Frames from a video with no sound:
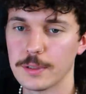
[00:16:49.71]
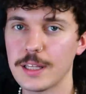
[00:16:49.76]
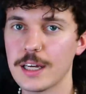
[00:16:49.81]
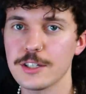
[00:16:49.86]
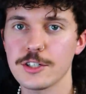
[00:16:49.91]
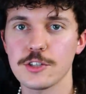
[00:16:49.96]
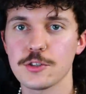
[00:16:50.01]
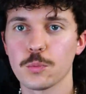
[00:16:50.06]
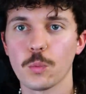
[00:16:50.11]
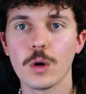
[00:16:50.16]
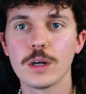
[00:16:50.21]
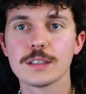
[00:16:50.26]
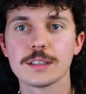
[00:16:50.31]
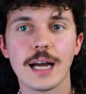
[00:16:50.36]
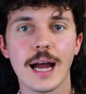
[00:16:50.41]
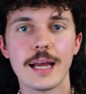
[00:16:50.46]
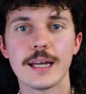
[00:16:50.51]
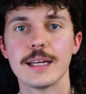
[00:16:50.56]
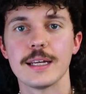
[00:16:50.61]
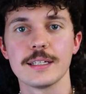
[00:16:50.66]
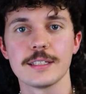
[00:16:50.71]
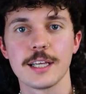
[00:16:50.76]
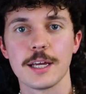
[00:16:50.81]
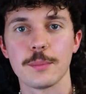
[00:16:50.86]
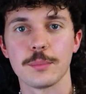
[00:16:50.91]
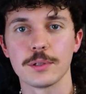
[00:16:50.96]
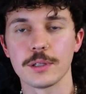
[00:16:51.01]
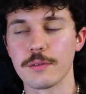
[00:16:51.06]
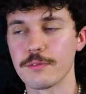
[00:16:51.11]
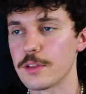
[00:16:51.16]
But that's just one tiny
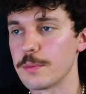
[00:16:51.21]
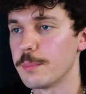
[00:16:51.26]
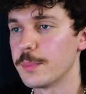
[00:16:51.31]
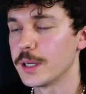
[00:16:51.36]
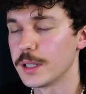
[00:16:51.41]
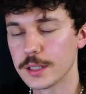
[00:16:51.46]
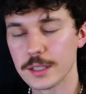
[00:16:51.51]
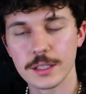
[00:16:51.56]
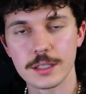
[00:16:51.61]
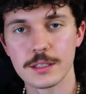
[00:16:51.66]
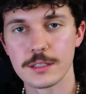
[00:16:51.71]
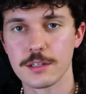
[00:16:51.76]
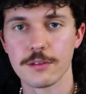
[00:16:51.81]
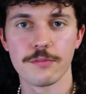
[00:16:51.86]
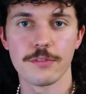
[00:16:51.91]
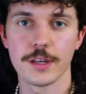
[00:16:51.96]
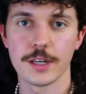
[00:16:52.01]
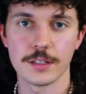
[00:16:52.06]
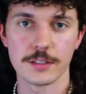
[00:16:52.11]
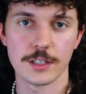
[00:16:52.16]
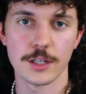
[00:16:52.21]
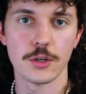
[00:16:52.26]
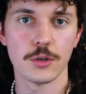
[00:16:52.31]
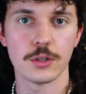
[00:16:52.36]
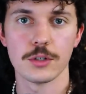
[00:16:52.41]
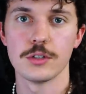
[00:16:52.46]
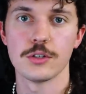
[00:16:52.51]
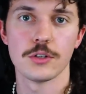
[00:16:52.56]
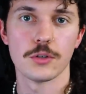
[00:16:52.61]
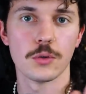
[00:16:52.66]
example of the millions of things that
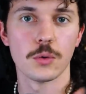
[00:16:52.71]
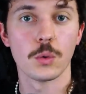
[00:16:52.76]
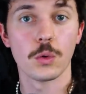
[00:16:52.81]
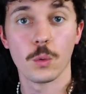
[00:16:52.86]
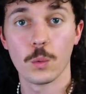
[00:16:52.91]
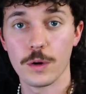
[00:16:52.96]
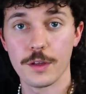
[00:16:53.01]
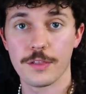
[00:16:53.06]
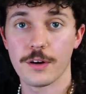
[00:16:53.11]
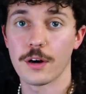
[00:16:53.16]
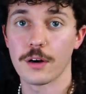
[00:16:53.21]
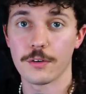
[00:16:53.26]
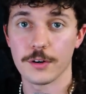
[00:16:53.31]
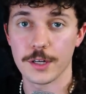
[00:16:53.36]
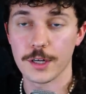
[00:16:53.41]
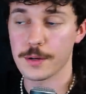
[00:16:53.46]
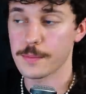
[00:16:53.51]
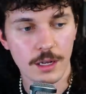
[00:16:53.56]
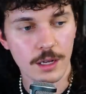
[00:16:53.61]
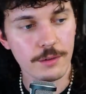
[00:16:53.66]
you can do with Aria.